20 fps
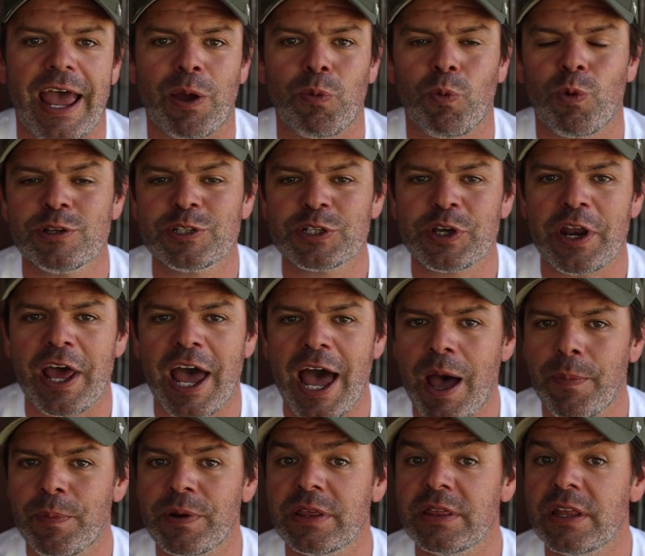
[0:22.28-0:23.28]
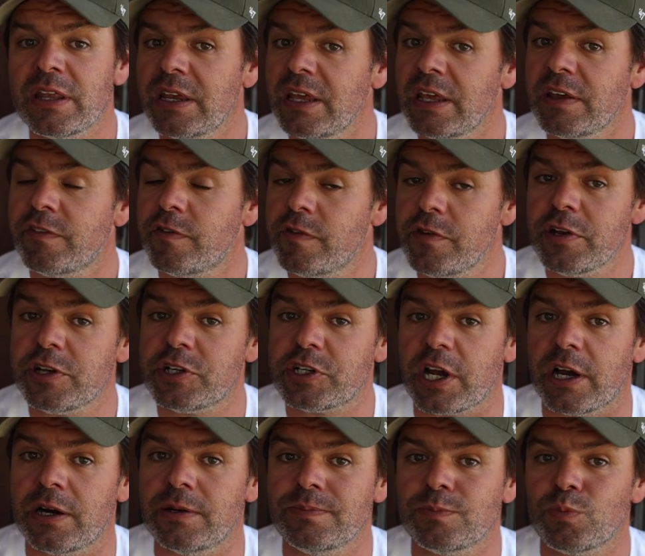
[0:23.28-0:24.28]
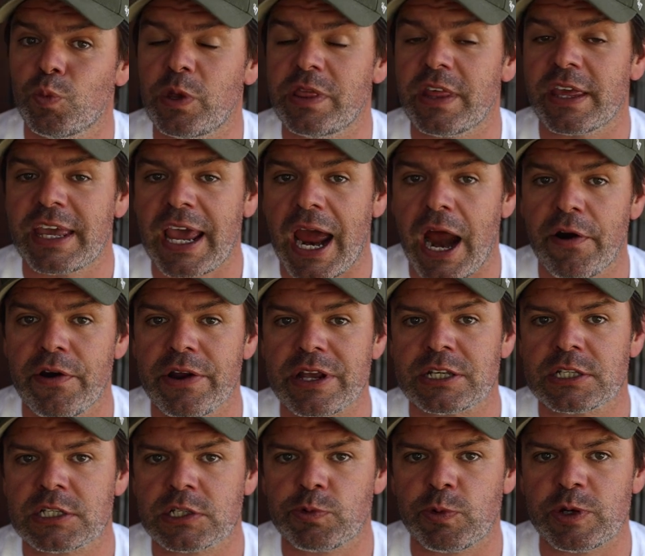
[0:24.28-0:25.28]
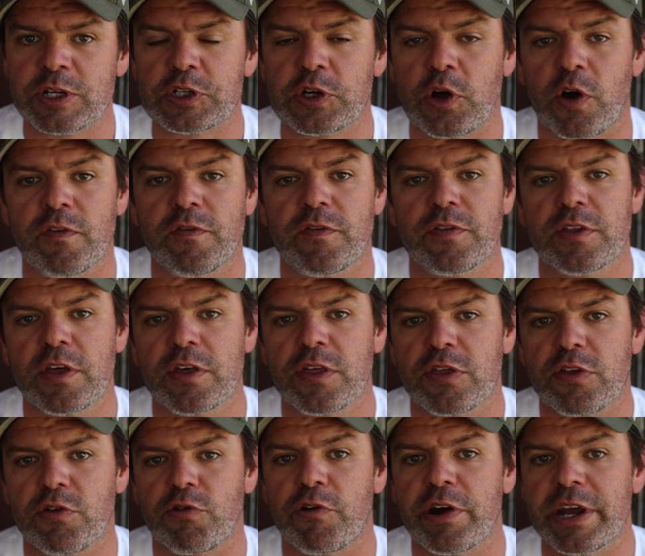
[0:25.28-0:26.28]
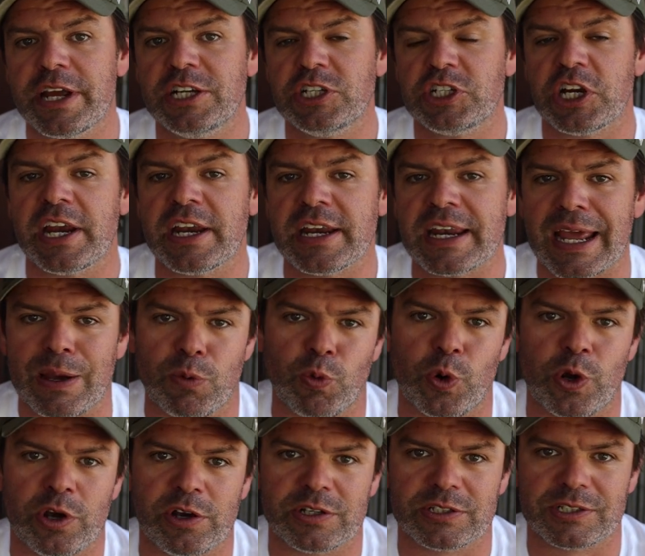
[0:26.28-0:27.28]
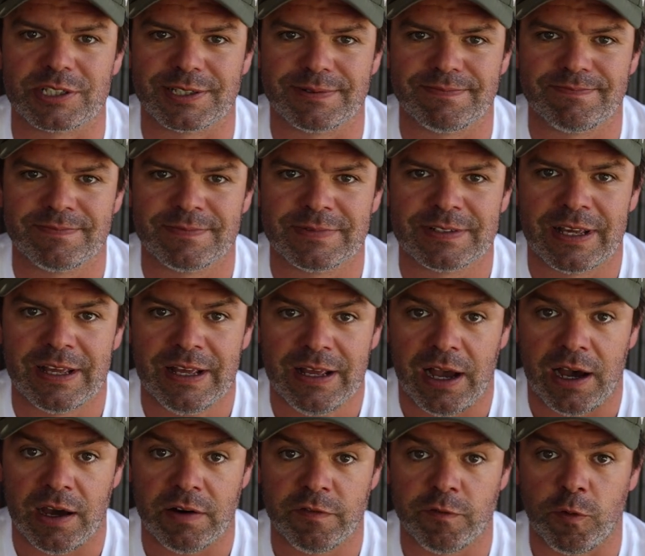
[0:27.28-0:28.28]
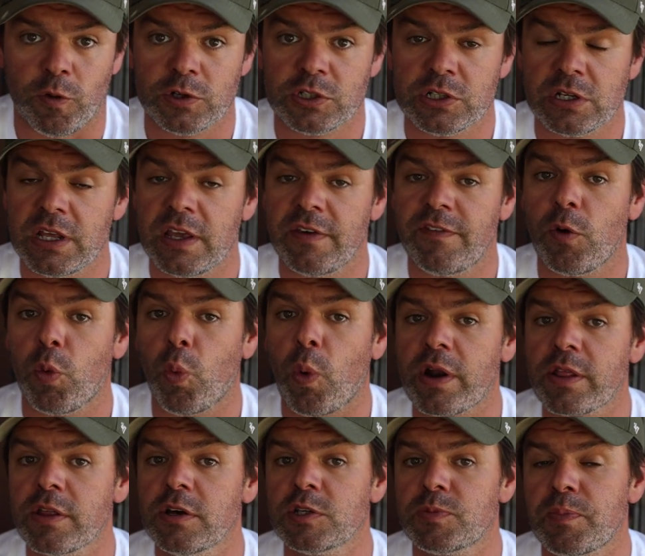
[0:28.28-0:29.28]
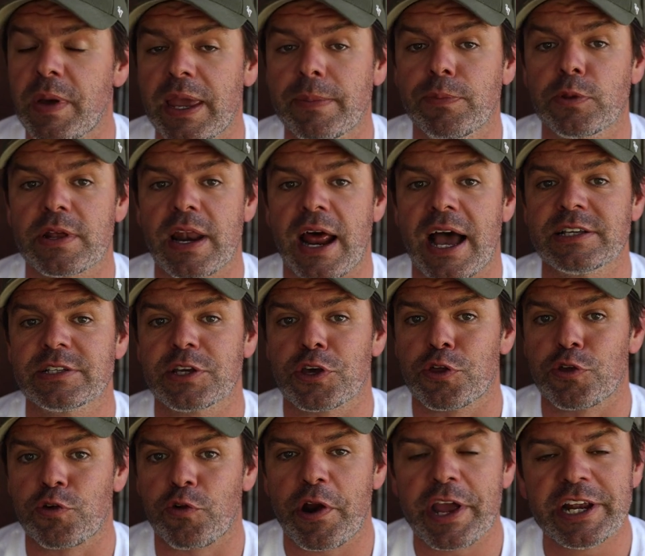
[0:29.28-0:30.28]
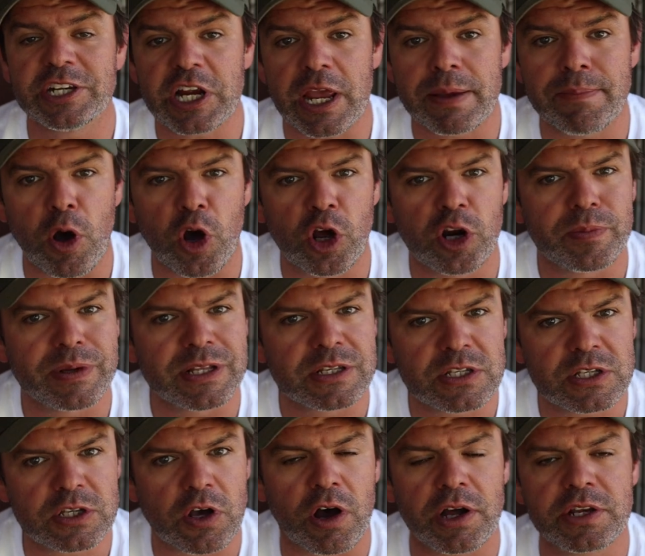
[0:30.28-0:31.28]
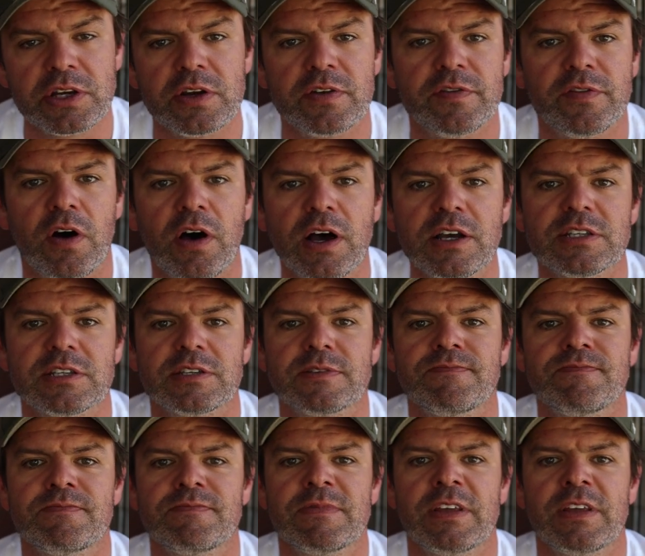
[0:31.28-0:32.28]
and what's going to happen in the near future when the carriers switch off the 3G networks. Unfortunately, if you're one of those people that has a 3G modem inside your device,